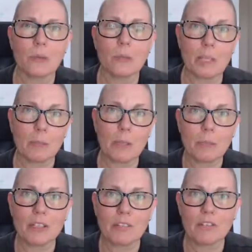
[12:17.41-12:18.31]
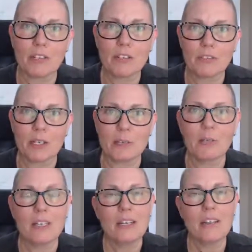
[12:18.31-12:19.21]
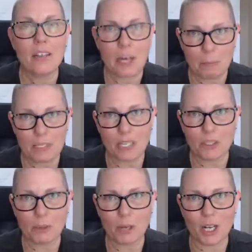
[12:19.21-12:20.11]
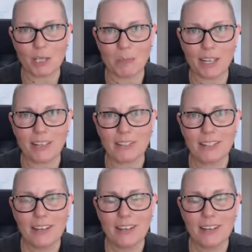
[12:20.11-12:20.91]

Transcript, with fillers: with the people in front of them that are potential prospects.